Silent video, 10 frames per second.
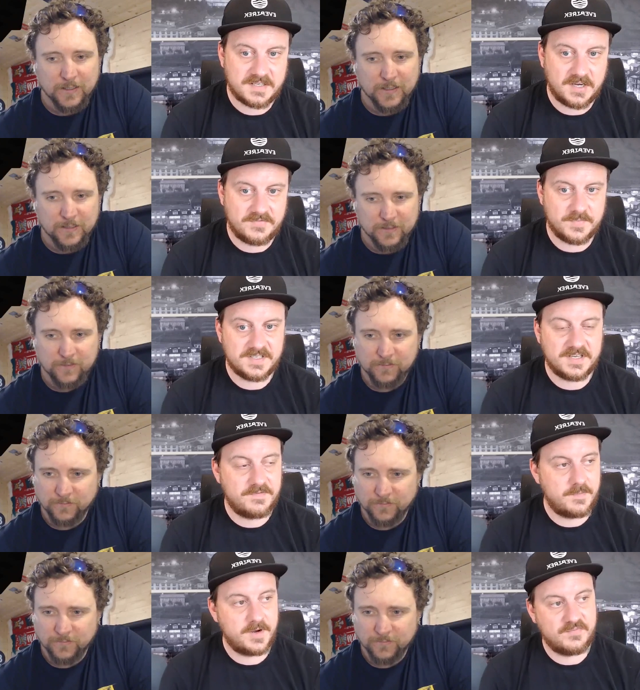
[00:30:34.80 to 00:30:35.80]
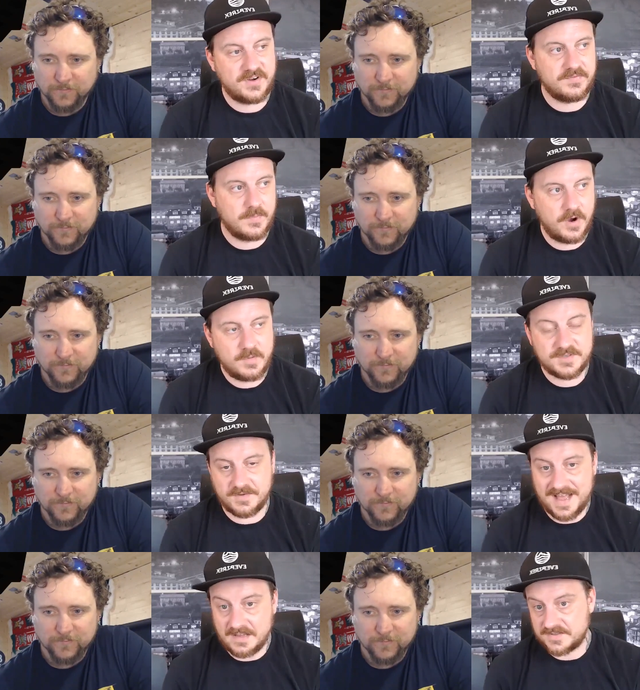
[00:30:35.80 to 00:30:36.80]
Speaker 1: aside from the stuff I might bring from home. So
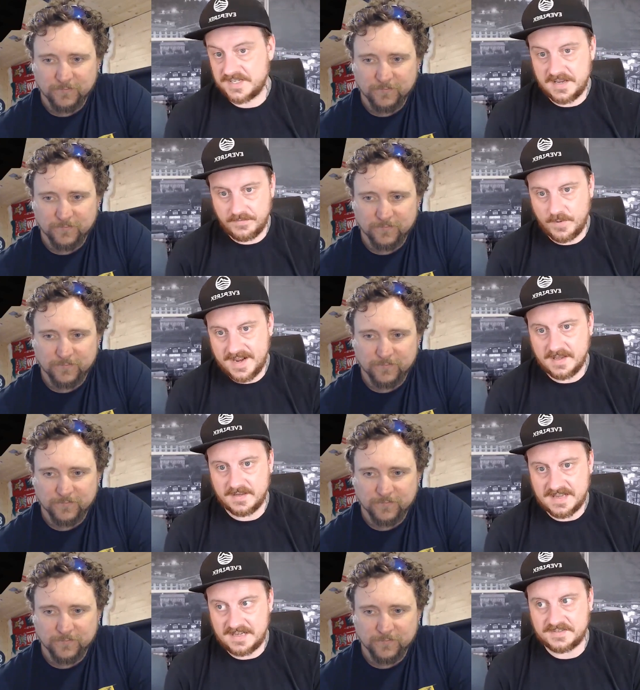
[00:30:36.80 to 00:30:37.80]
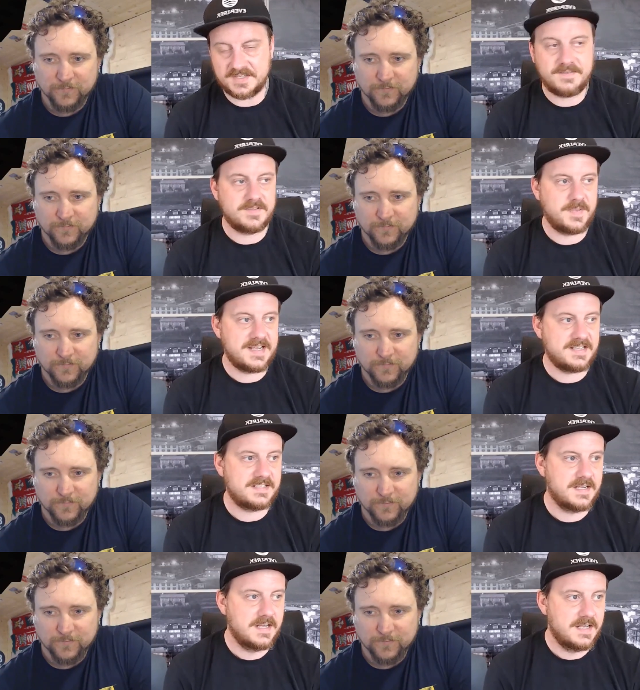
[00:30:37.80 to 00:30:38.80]
that'll save weight and that'll save
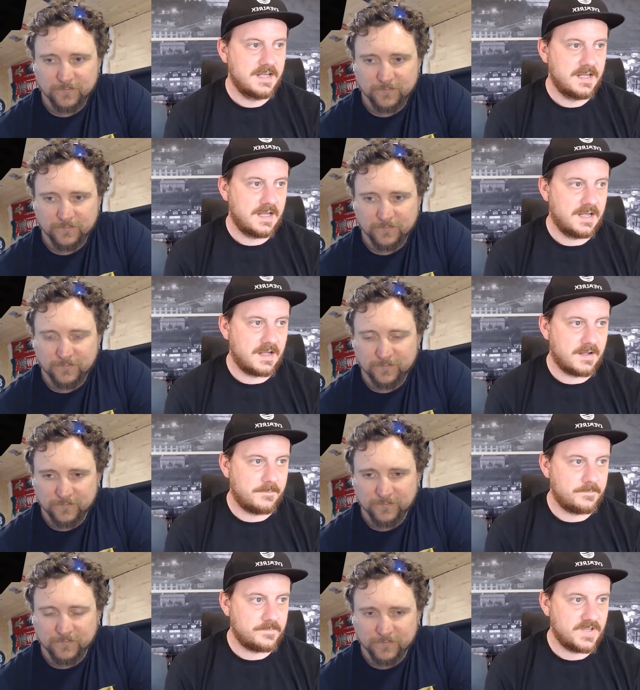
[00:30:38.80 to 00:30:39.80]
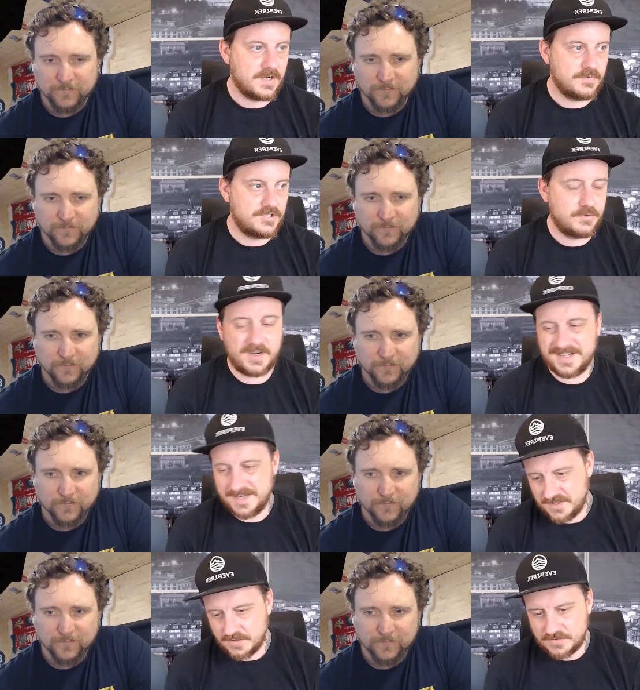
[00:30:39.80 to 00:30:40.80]
space. Um, you know, do I
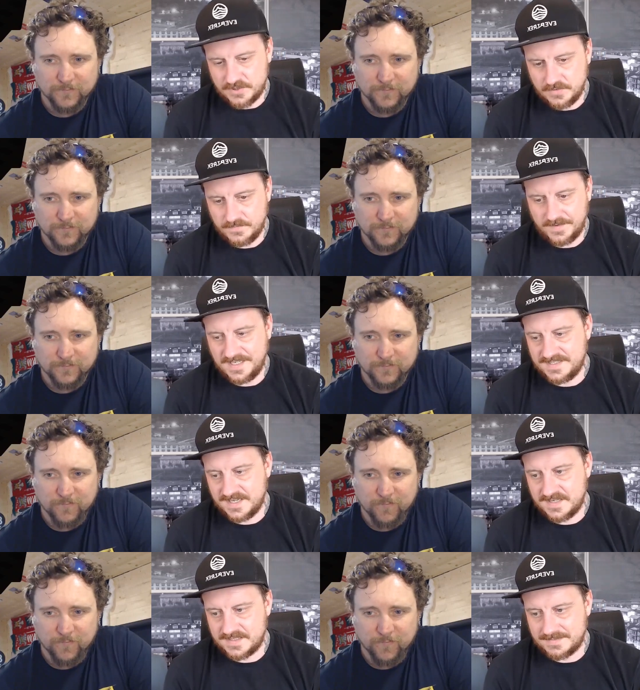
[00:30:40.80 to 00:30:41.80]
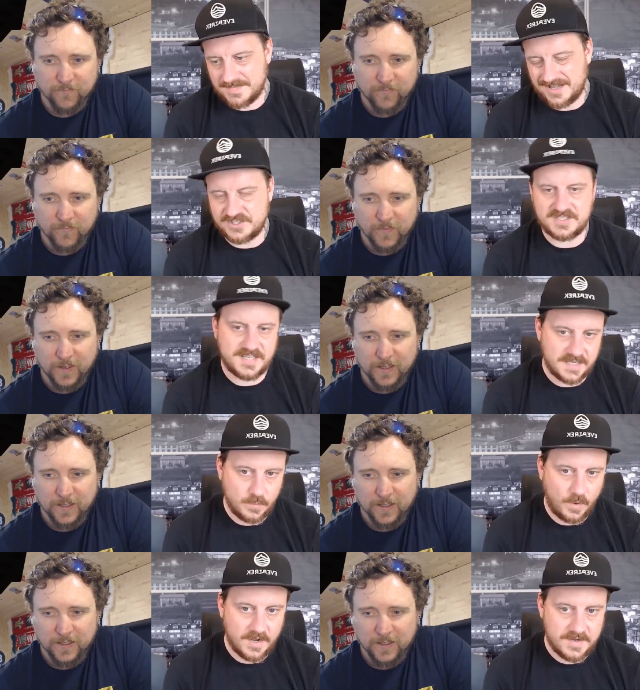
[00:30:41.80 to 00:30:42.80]
need those two fleeces? I'll just take
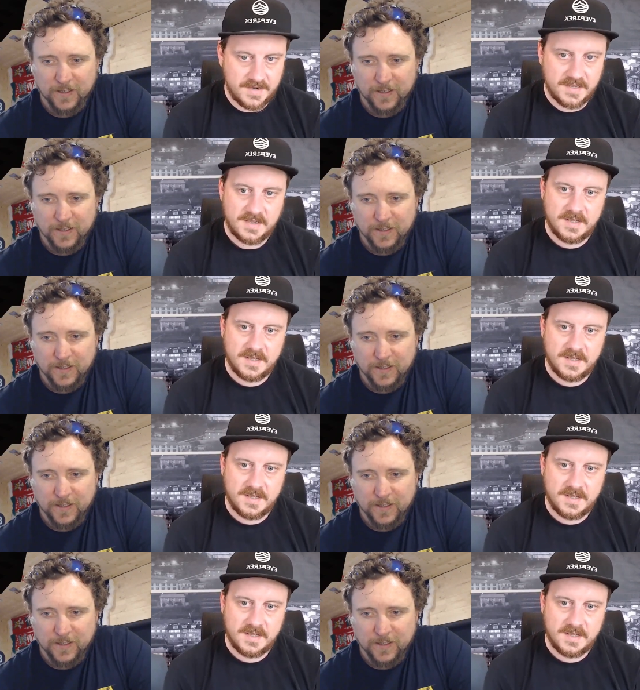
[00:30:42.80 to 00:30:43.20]
one.